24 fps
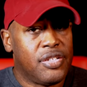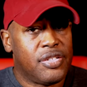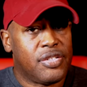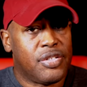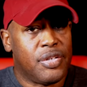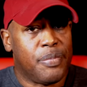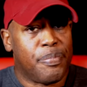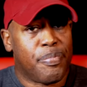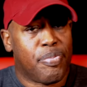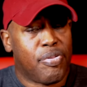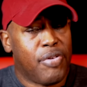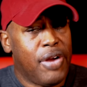
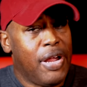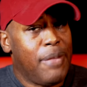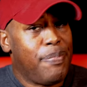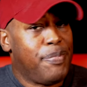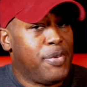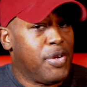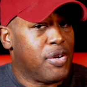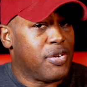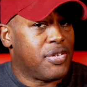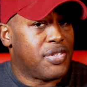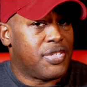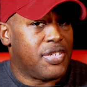to
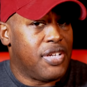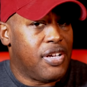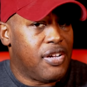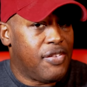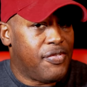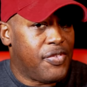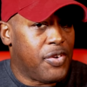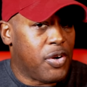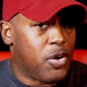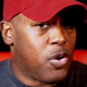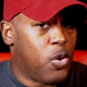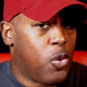prep
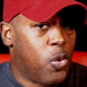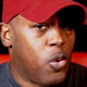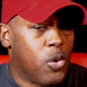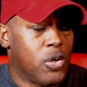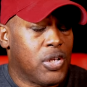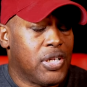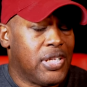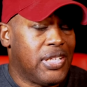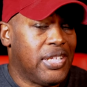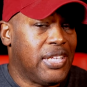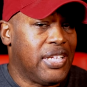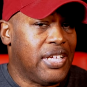yourself
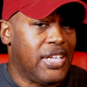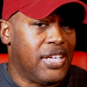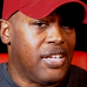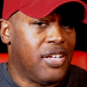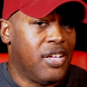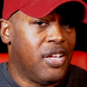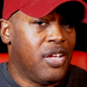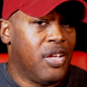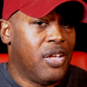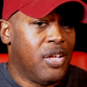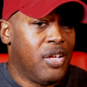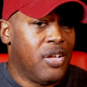
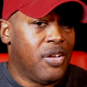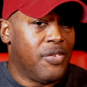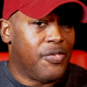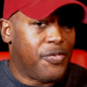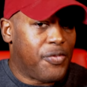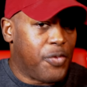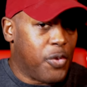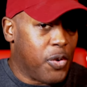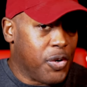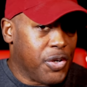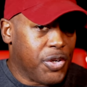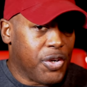accordingly
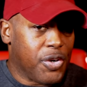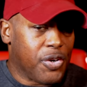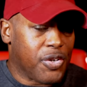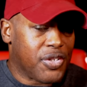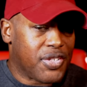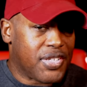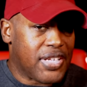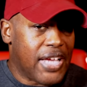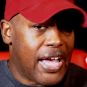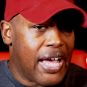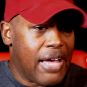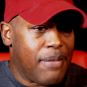for your
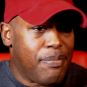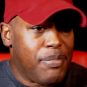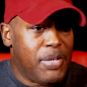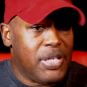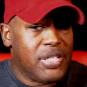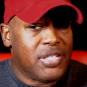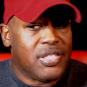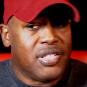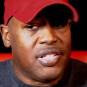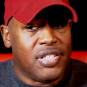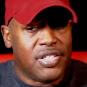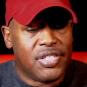side
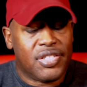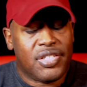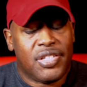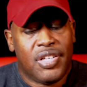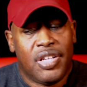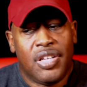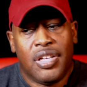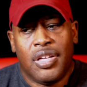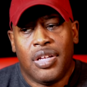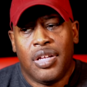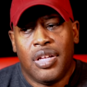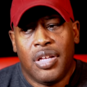business.